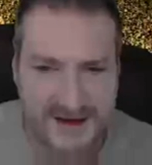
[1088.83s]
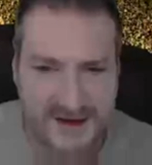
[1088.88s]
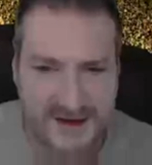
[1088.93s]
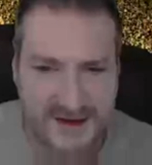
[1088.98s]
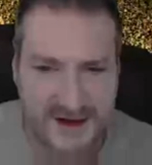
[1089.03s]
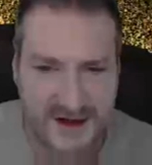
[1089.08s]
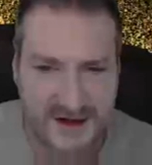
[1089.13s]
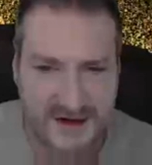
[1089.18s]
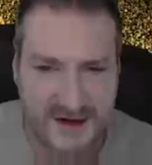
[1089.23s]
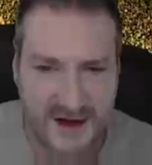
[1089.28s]
I
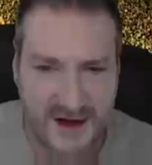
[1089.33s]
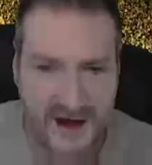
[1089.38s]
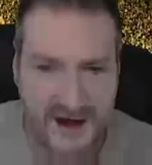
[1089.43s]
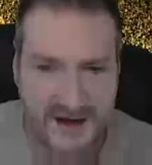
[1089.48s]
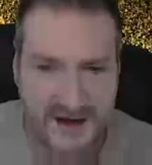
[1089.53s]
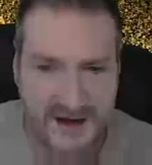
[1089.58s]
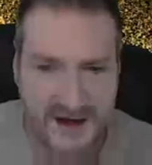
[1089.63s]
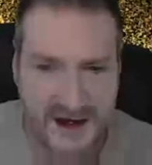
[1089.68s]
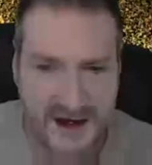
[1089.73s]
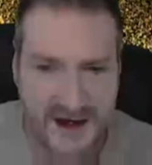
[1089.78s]
still don't
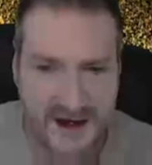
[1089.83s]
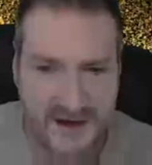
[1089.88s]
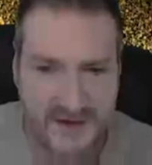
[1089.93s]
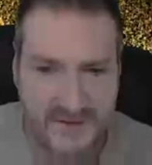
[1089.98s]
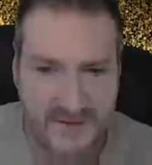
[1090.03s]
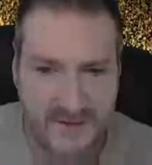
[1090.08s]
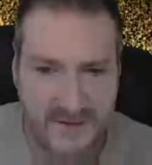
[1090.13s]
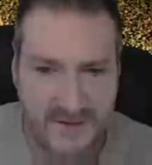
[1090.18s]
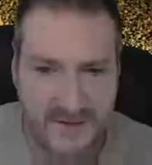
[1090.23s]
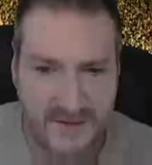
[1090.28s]
like the
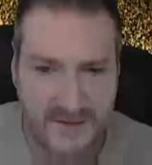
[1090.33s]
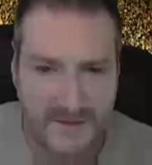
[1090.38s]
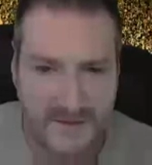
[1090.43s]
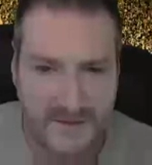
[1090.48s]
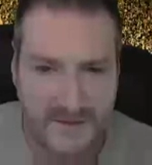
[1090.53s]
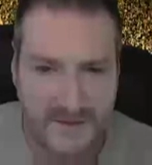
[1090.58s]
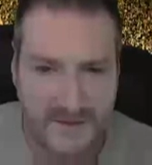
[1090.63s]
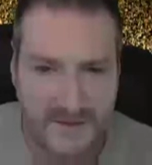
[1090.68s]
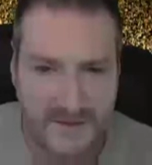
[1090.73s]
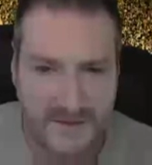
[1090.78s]
um,
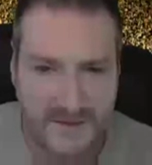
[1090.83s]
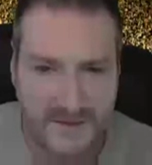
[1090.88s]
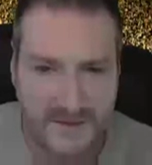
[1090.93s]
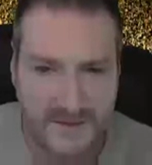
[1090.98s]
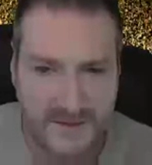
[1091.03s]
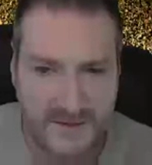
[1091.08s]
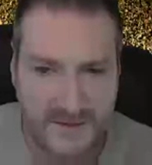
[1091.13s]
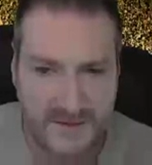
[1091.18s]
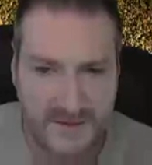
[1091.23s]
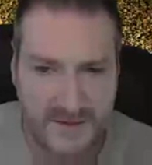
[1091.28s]

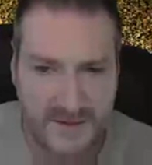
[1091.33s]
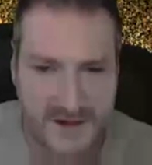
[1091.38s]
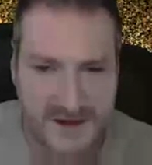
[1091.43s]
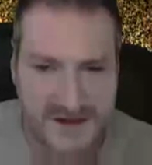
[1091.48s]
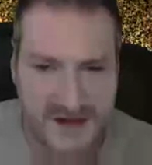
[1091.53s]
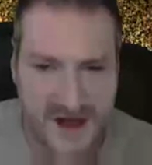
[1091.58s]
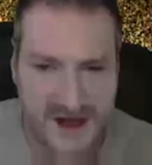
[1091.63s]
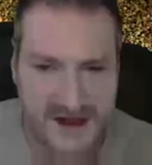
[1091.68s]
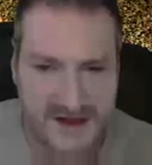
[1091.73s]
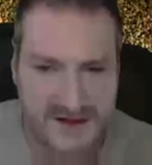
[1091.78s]

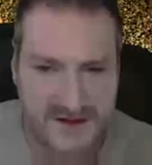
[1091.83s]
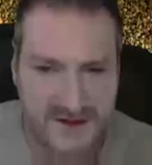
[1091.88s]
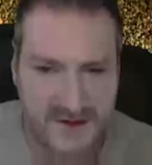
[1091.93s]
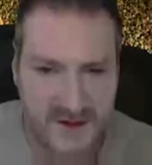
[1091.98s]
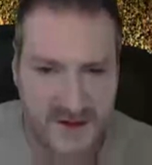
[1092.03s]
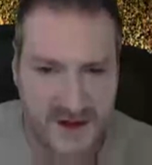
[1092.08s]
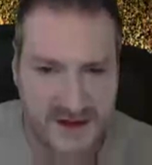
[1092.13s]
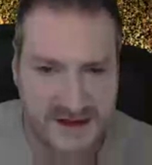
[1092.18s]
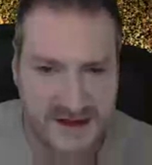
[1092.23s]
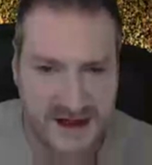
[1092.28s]
the size
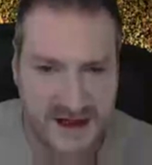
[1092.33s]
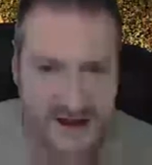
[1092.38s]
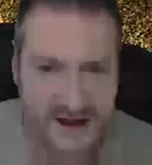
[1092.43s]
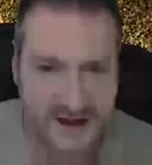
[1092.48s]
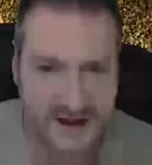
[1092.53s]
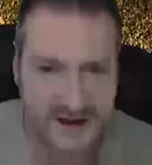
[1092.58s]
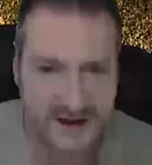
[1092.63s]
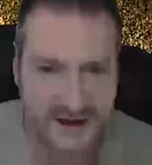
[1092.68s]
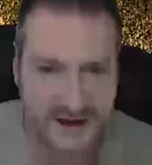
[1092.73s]
of the moss here.